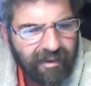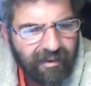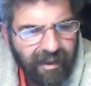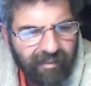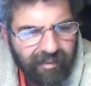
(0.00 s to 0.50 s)

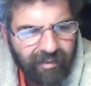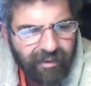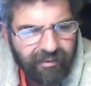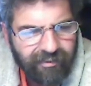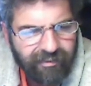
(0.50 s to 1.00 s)
Okay, my
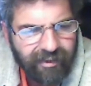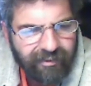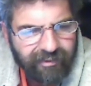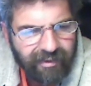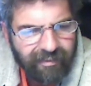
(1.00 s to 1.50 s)
bros and
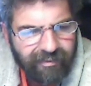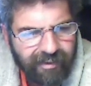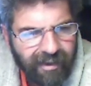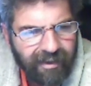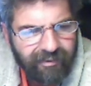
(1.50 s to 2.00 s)
sisters, love you
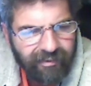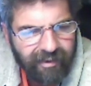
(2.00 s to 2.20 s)
guys.